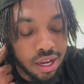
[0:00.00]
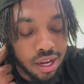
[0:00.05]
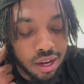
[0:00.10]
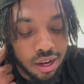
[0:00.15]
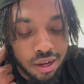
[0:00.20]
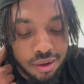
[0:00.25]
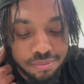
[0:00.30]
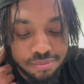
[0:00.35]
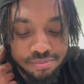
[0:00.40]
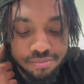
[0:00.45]

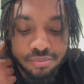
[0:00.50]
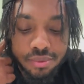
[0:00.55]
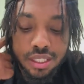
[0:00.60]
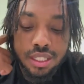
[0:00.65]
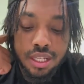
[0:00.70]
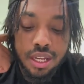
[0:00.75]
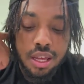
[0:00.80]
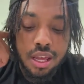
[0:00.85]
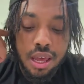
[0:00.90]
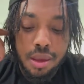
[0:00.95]
Um,
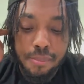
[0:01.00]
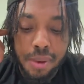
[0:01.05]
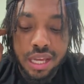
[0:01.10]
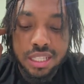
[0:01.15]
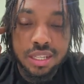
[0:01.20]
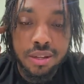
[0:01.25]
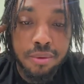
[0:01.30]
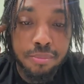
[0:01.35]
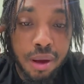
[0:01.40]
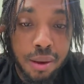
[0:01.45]
back
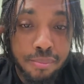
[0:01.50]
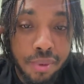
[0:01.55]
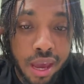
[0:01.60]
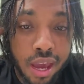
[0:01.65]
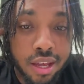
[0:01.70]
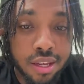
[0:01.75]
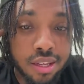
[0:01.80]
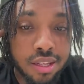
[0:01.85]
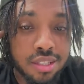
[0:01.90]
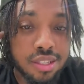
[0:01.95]
to the, my
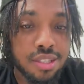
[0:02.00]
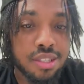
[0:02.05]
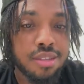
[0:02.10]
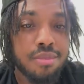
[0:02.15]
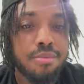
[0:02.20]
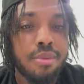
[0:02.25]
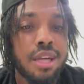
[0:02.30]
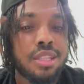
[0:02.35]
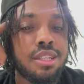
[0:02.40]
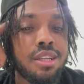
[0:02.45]
madness,
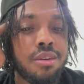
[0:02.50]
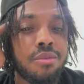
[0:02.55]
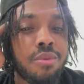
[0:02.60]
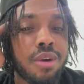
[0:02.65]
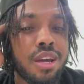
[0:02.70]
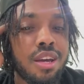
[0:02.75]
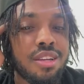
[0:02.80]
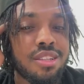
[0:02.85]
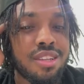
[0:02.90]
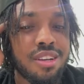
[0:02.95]
back to the
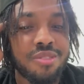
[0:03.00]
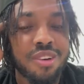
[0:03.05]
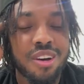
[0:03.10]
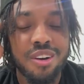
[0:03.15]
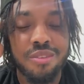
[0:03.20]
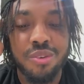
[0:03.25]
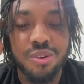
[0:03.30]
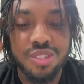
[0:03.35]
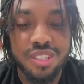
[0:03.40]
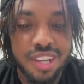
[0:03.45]
ways of
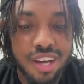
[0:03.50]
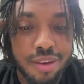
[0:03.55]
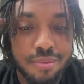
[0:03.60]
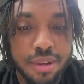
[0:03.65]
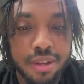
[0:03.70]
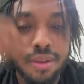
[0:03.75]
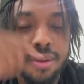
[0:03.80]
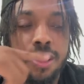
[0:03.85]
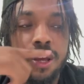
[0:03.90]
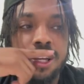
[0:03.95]
um,
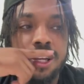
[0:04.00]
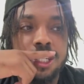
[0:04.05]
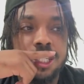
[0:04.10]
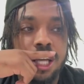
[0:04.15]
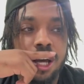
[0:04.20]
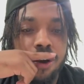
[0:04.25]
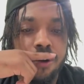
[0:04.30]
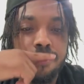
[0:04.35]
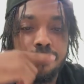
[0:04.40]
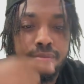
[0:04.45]
Osama.
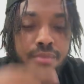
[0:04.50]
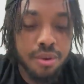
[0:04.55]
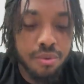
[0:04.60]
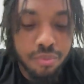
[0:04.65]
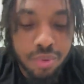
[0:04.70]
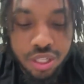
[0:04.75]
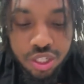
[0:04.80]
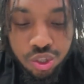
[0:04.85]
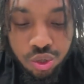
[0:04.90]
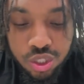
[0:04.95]
So
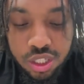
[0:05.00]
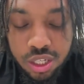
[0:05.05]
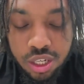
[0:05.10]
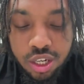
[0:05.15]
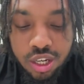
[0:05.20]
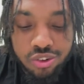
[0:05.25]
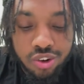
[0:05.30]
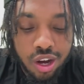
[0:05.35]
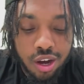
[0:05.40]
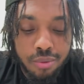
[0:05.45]
we juicing
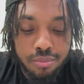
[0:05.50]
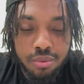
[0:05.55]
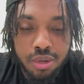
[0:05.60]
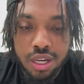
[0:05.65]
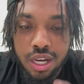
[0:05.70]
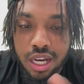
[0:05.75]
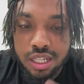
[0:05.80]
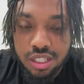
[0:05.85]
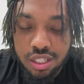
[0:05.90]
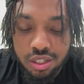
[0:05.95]
um,
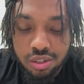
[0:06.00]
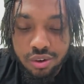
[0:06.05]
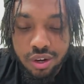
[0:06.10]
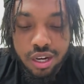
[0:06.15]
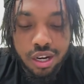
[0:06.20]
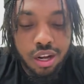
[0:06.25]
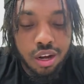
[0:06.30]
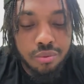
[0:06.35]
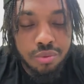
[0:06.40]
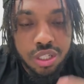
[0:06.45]
Cousins
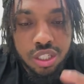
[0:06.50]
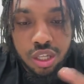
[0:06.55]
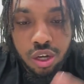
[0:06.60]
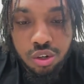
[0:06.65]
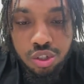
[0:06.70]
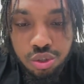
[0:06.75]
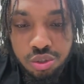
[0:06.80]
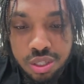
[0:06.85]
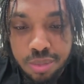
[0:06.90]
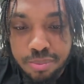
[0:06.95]
credit up. We still
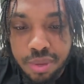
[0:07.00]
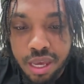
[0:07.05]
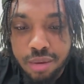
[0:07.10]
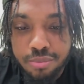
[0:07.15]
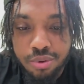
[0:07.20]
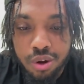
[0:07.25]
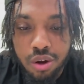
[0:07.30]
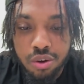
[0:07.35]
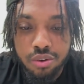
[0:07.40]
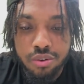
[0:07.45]
juicing Big
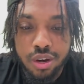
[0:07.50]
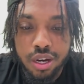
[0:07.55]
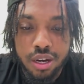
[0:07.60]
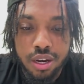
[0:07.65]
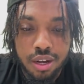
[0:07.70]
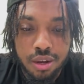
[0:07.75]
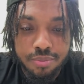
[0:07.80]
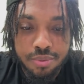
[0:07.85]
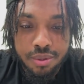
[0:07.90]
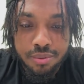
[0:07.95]
Bro credit
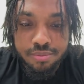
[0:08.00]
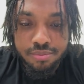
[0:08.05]
up.